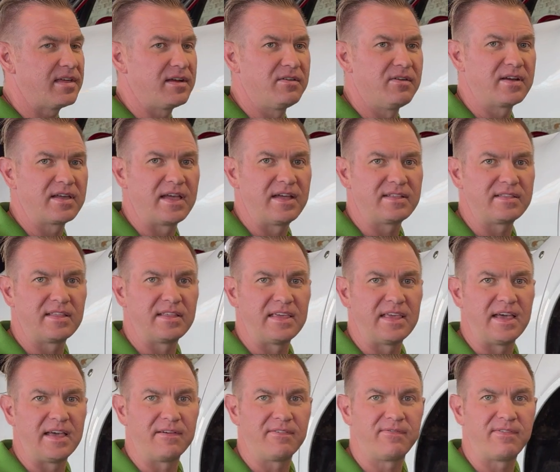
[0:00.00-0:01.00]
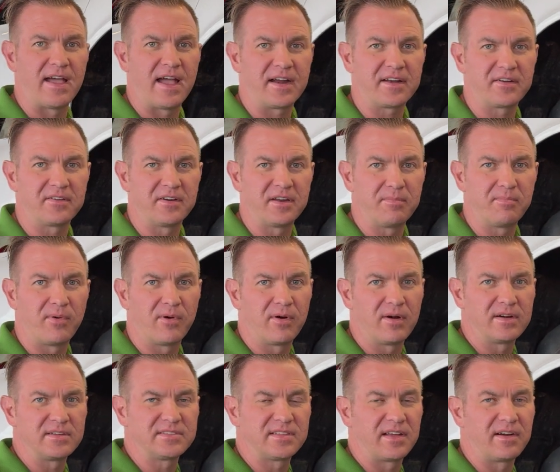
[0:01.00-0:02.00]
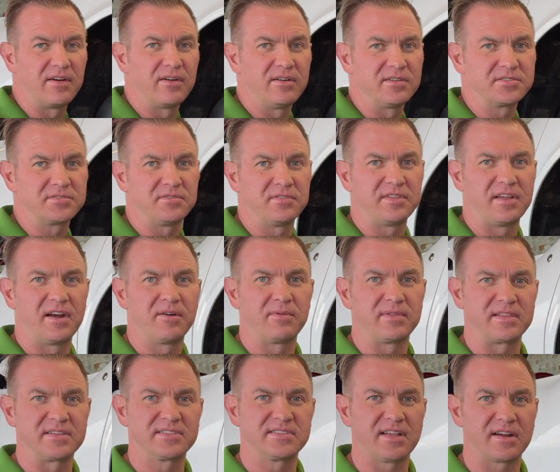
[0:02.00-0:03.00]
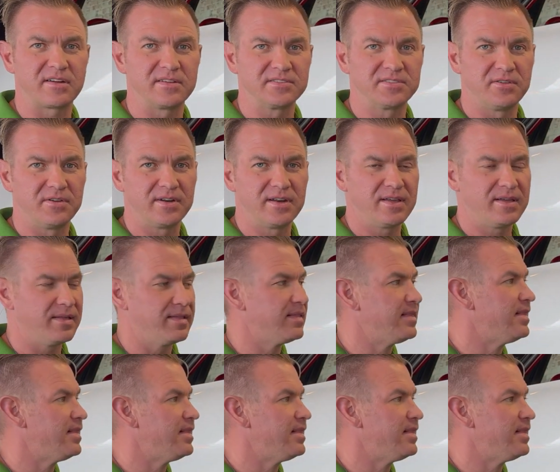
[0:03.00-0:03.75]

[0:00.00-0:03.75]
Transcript: and look at the factory parts that are also there with the stickers on it.